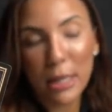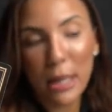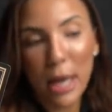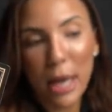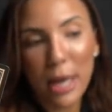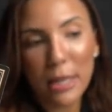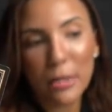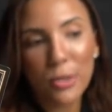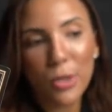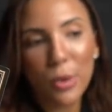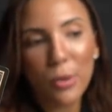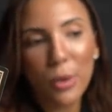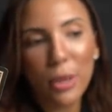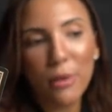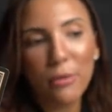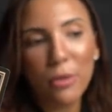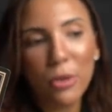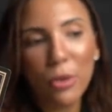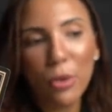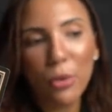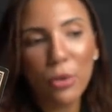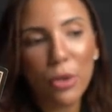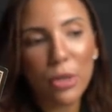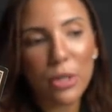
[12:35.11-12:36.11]
Okay. So
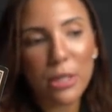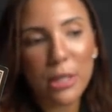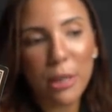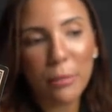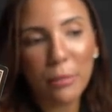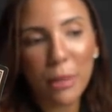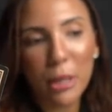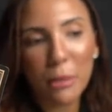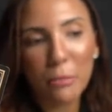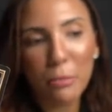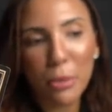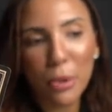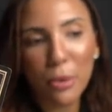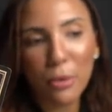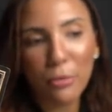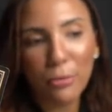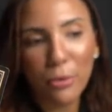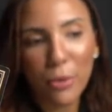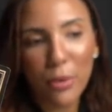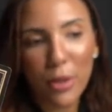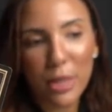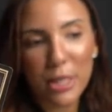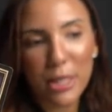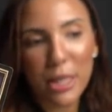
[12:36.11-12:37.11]
even though there's something
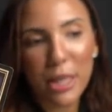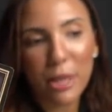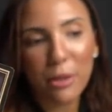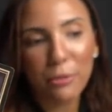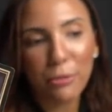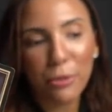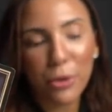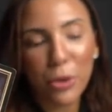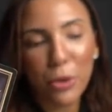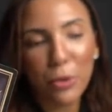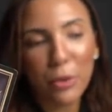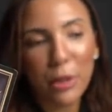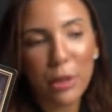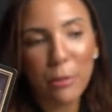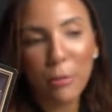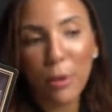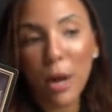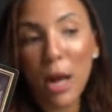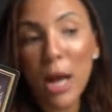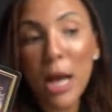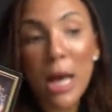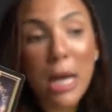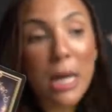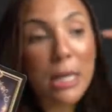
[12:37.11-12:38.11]
beautiful that's here for you,
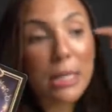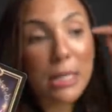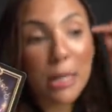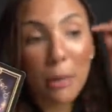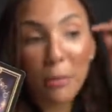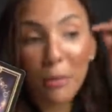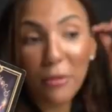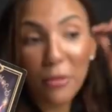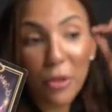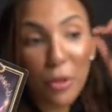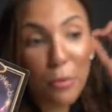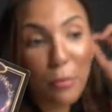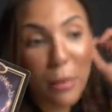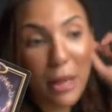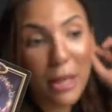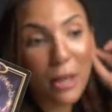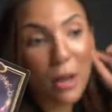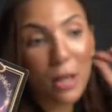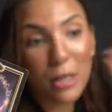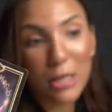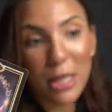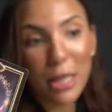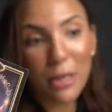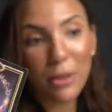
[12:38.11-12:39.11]
Libra, some of you may
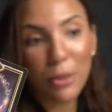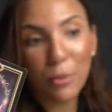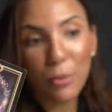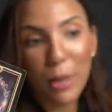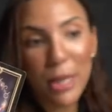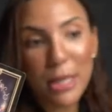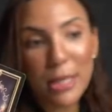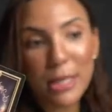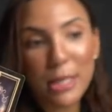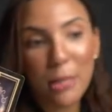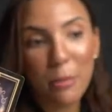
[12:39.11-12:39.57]
not take the risk.